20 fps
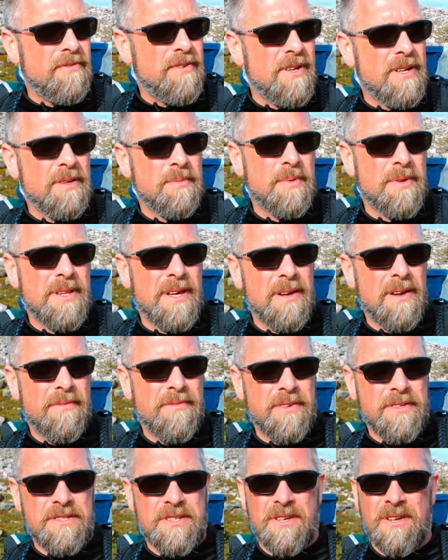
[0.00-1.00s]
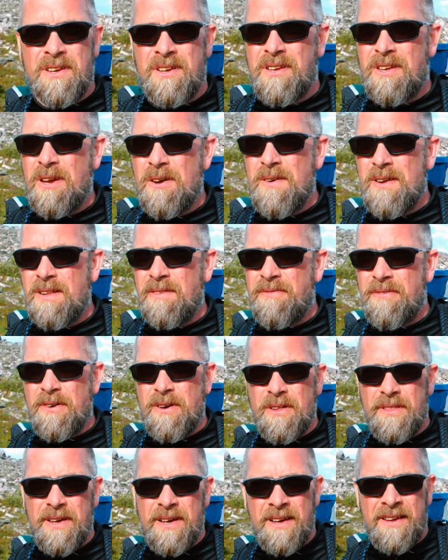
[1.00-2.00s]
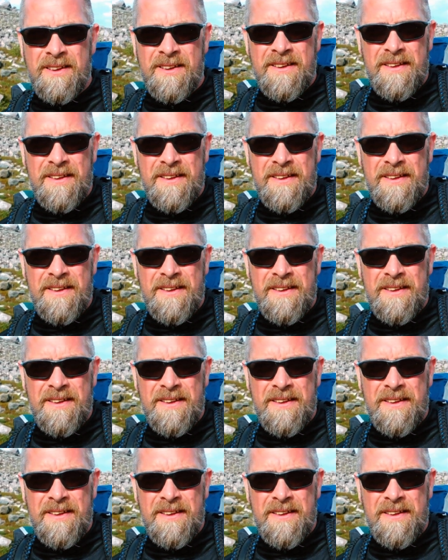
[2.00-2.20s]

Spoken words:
really, without having to go any further.